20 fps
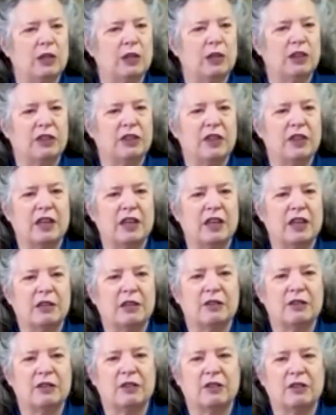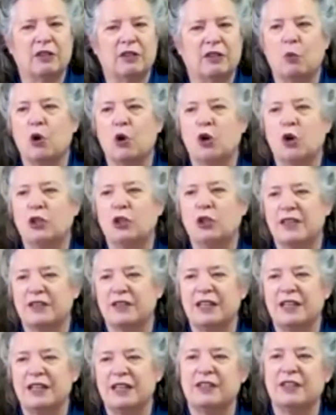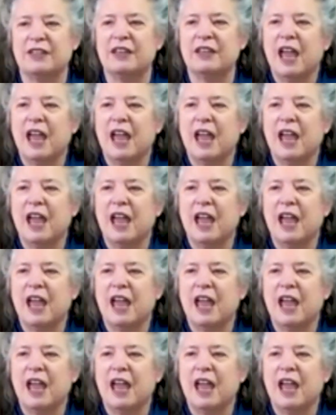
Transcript: with the world as it is.